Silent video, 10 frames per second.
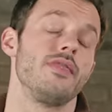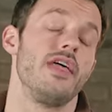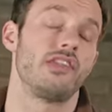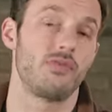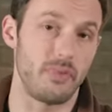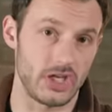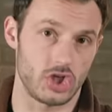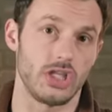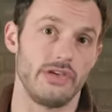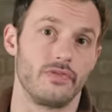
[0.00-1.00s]

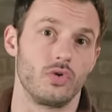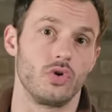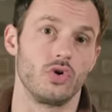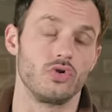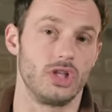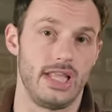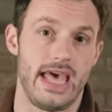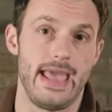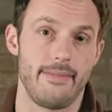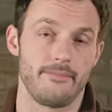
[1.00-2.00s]
especially for
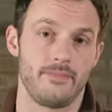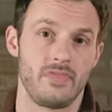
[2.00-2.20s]
delay.